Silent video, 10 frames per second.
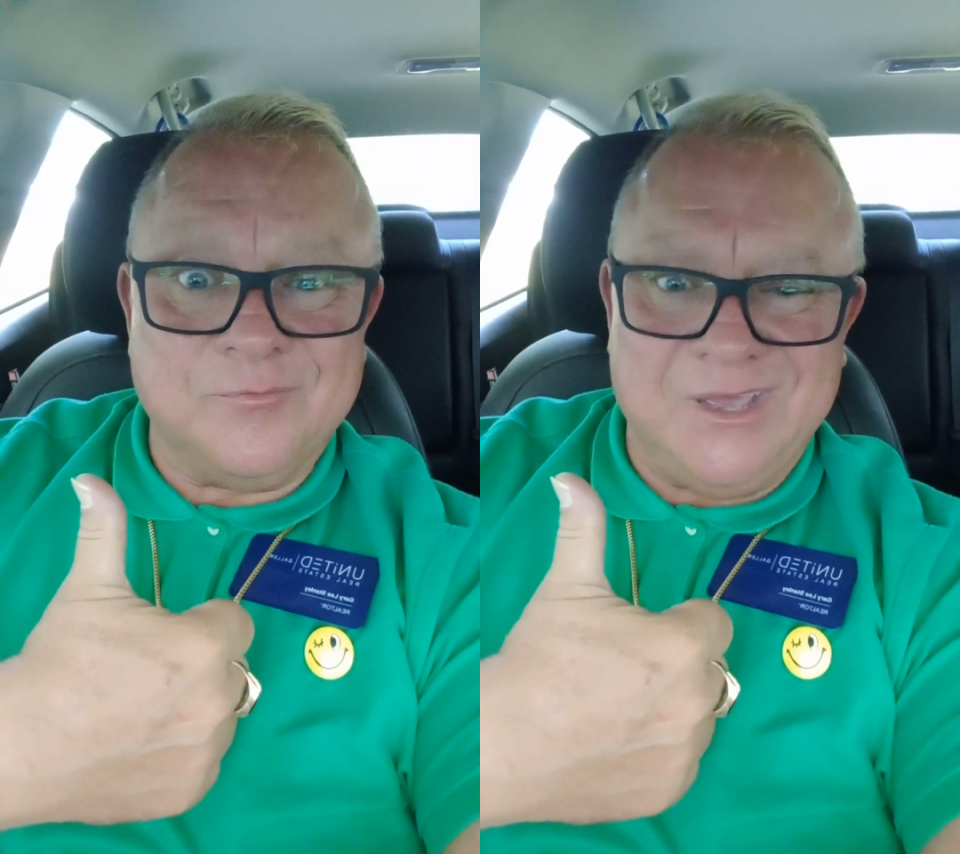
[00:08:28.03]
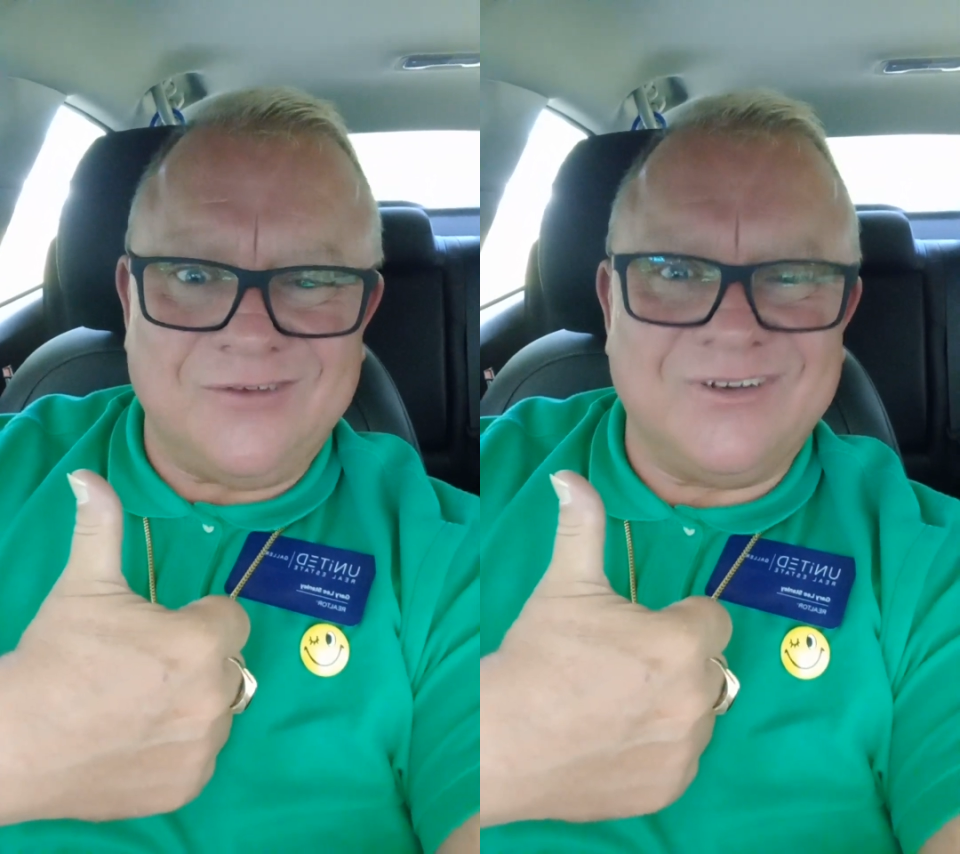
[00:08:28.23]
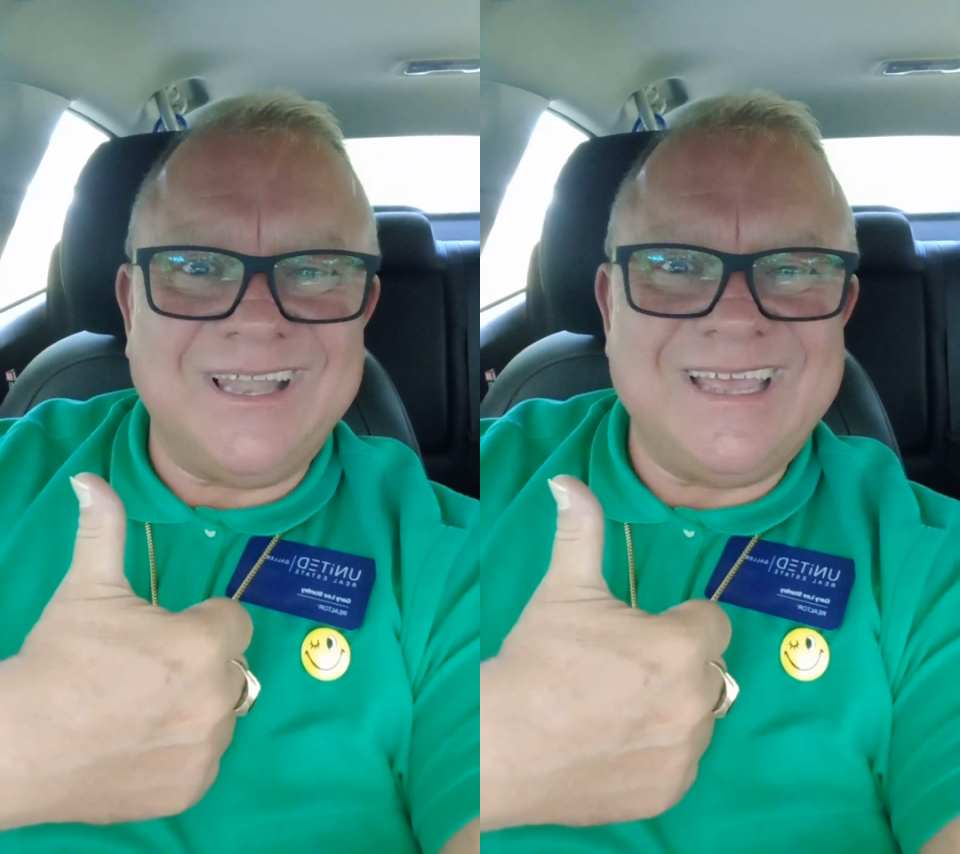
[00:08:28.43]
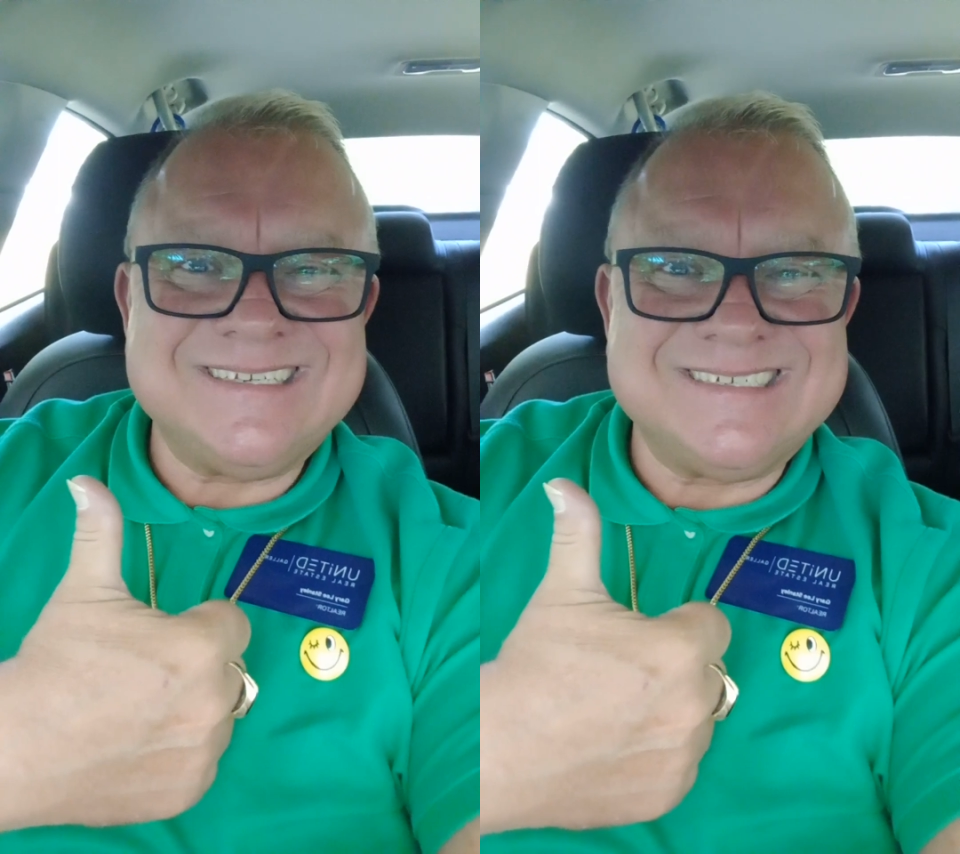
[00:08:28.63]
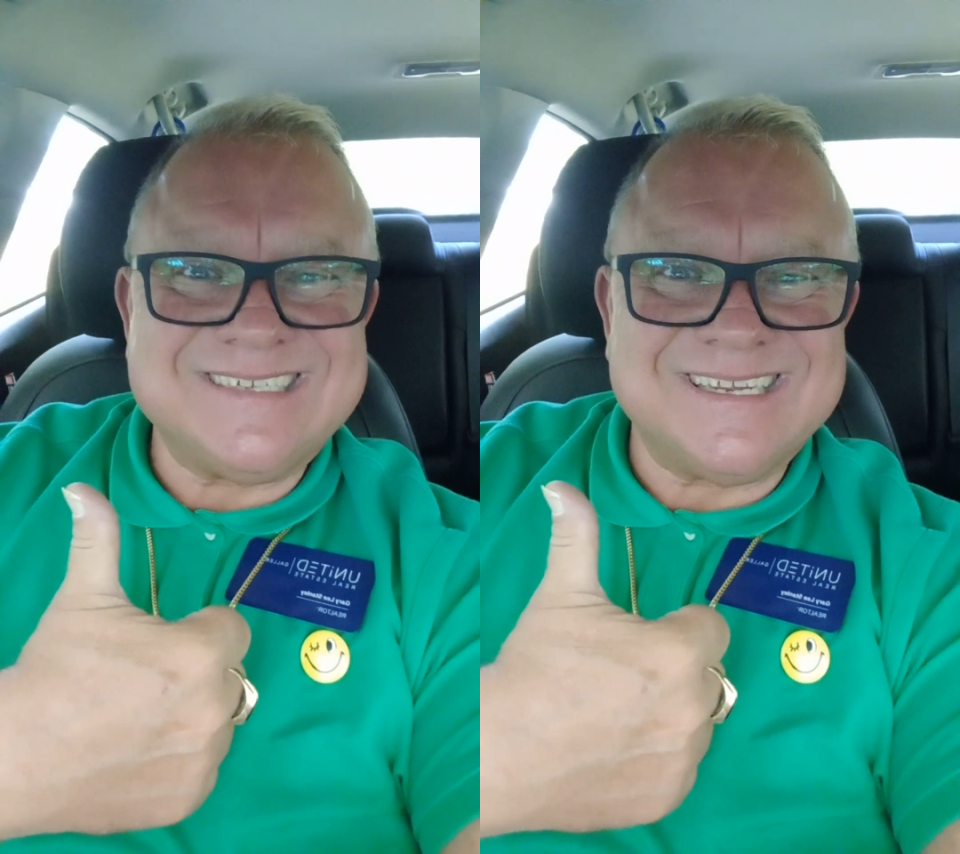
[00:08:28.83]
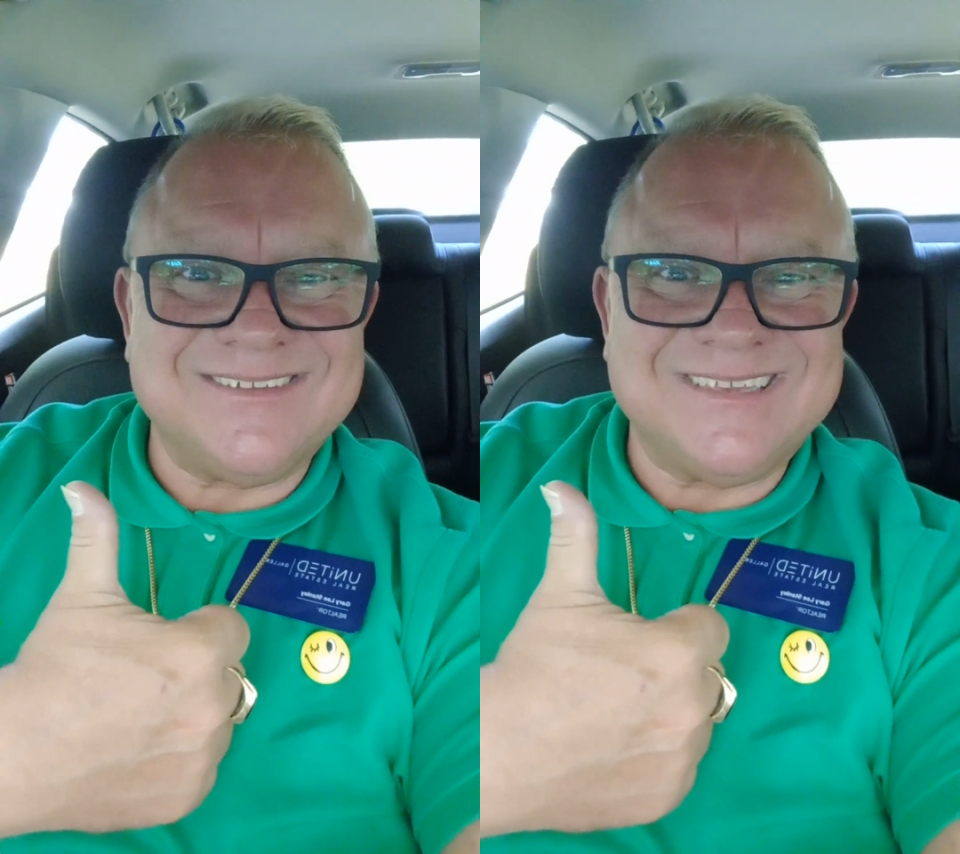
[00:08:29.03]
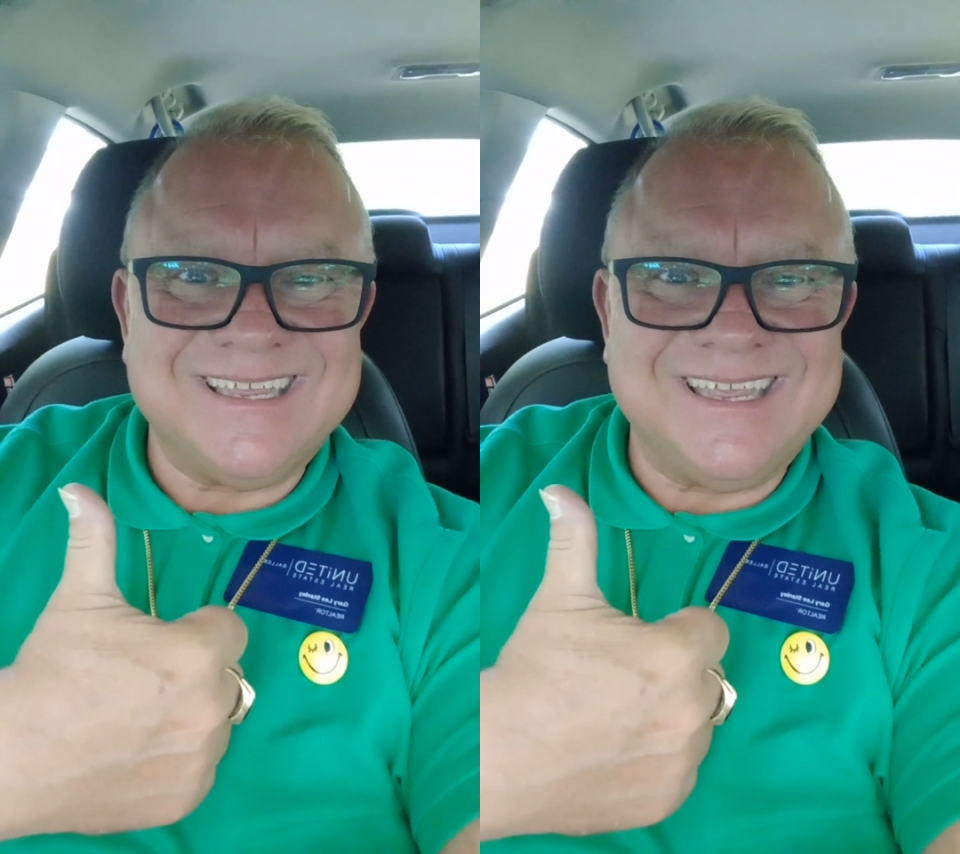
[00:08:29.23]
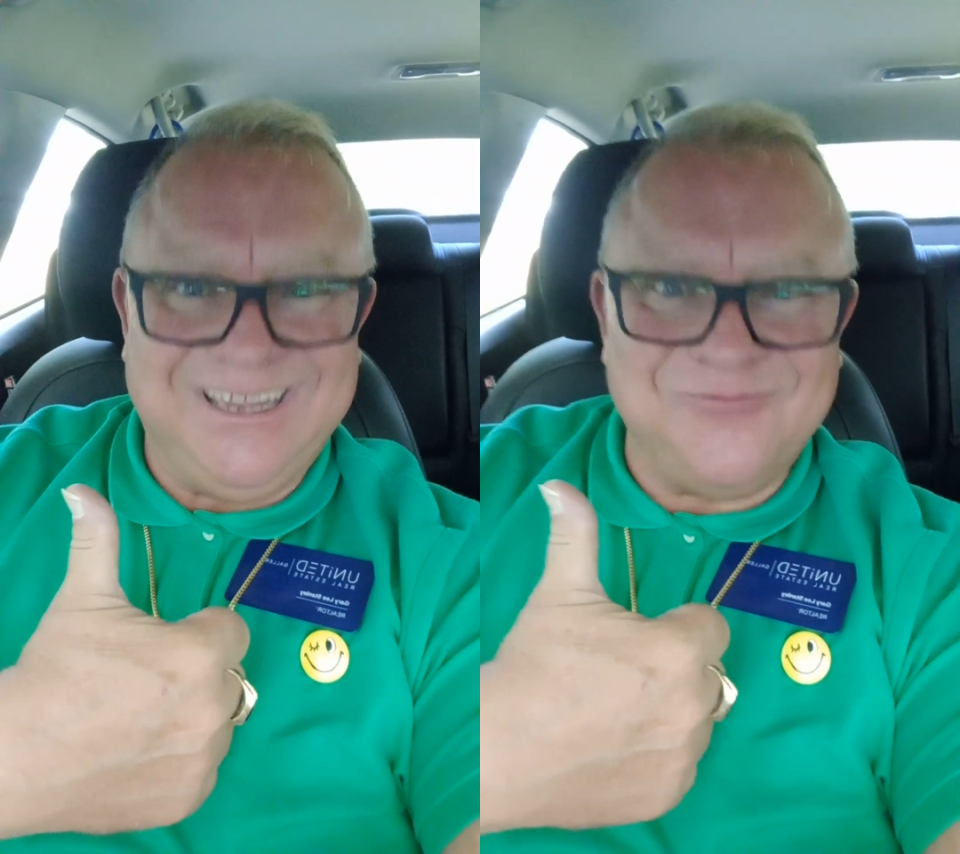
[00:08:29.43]
Building relationships,
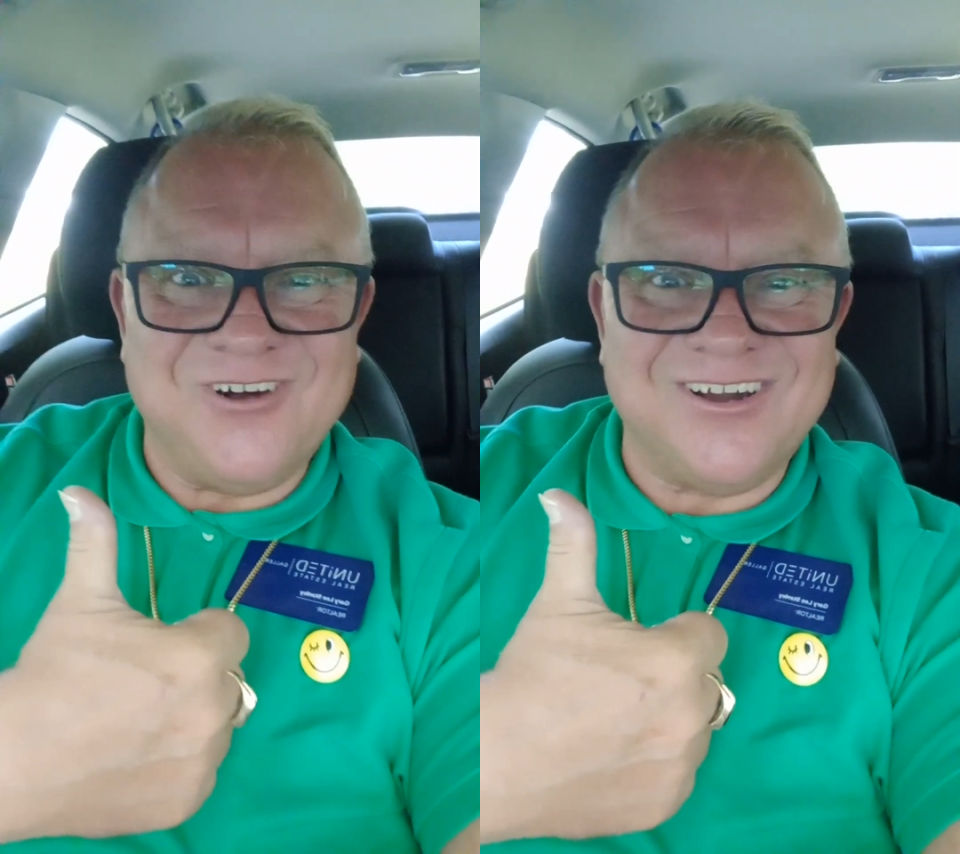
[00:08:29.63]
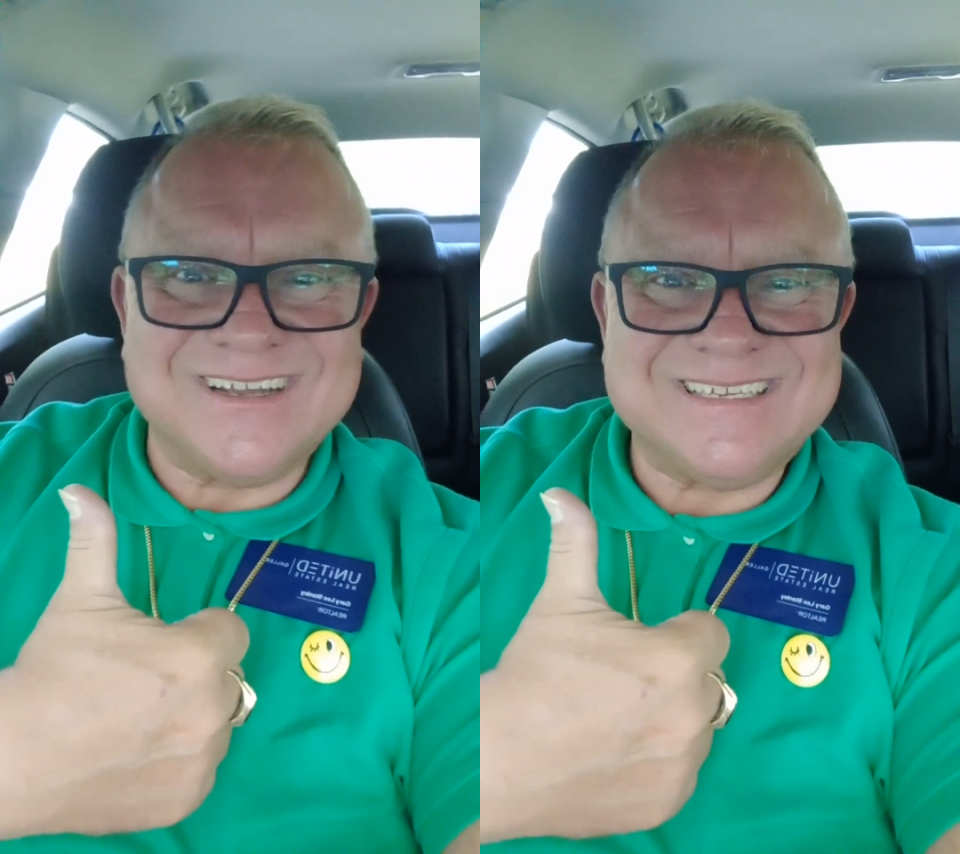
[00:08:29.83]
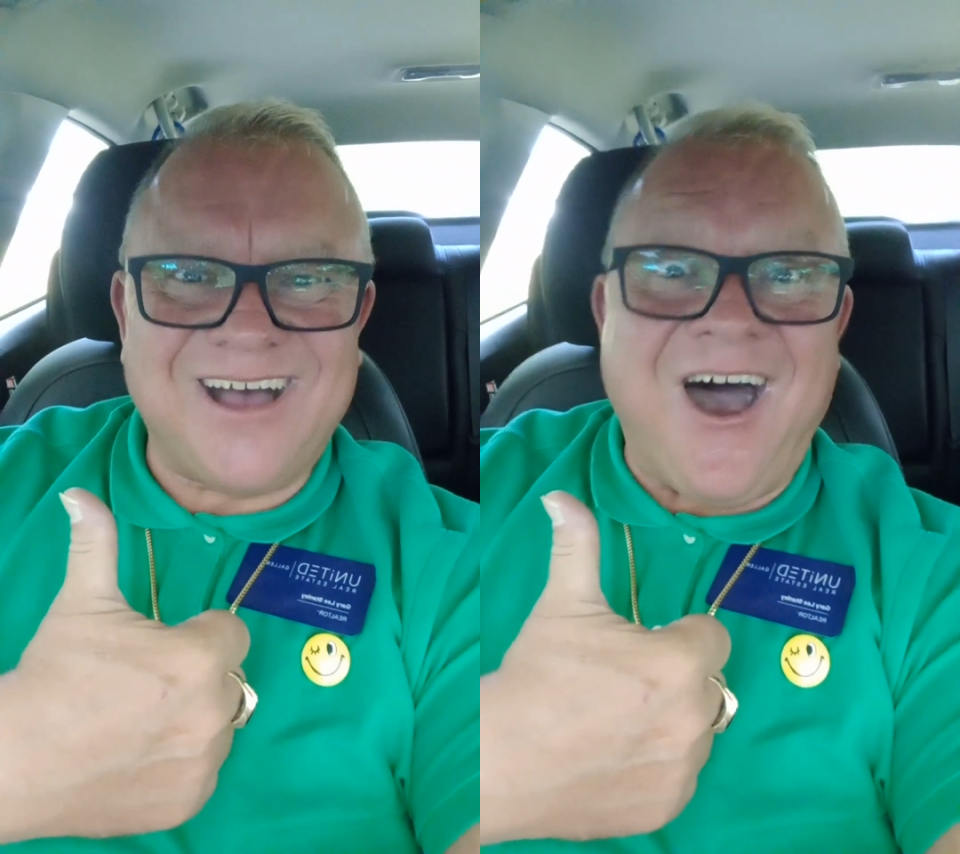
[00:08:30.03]
it works.